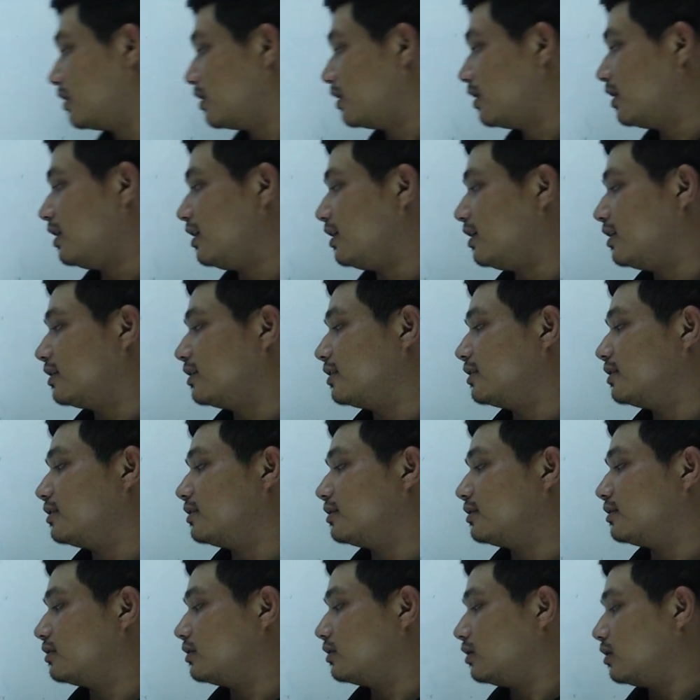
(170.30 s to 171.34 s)
Hi,
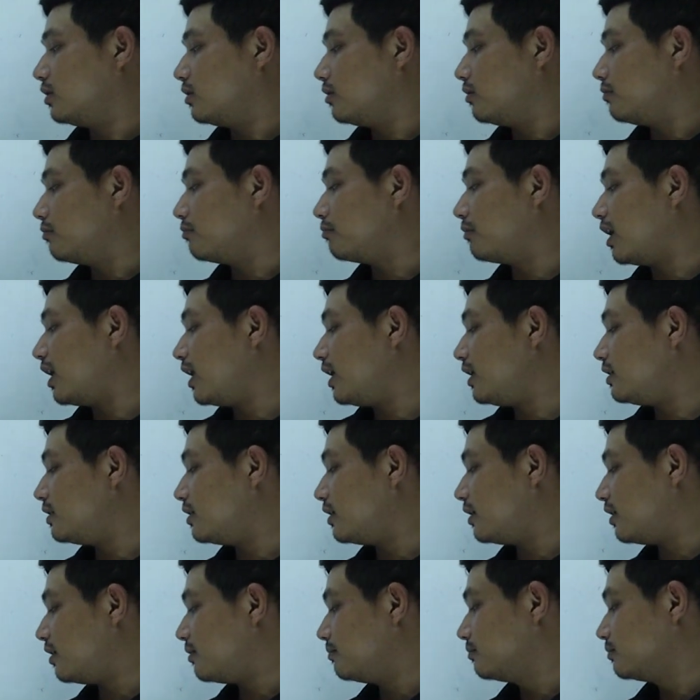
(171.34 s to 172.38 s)
my
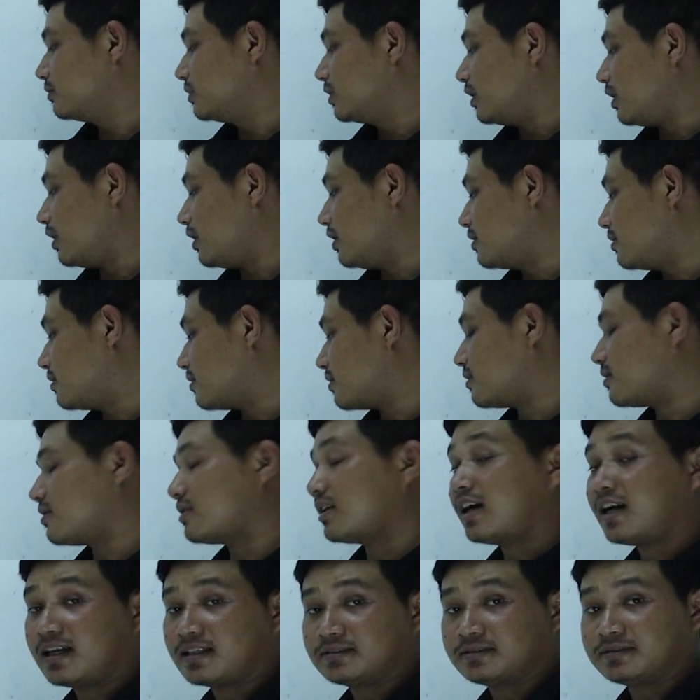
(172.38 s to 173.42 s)
name is
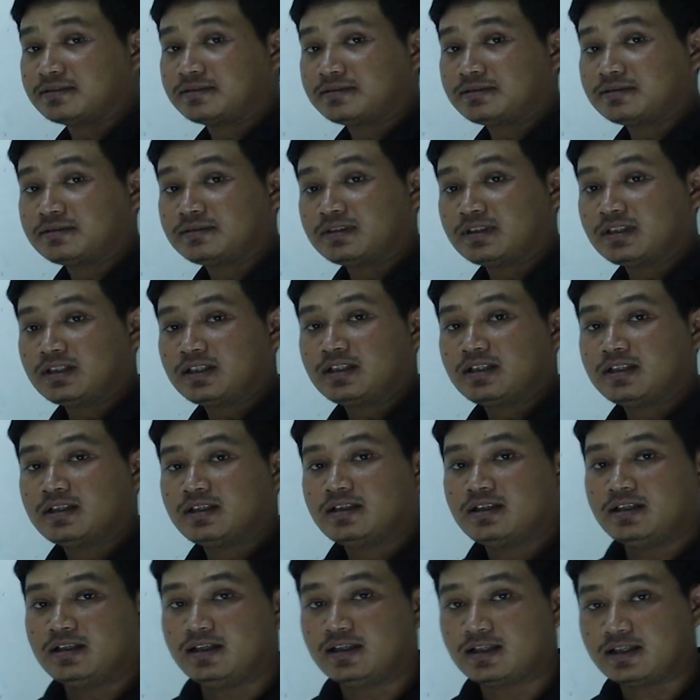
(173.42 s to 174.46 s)
San.
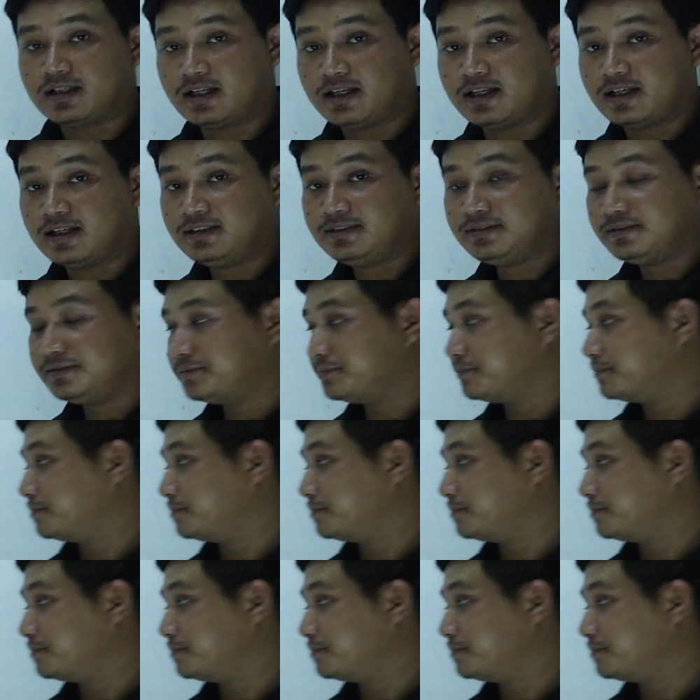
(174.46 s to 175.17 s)
Again.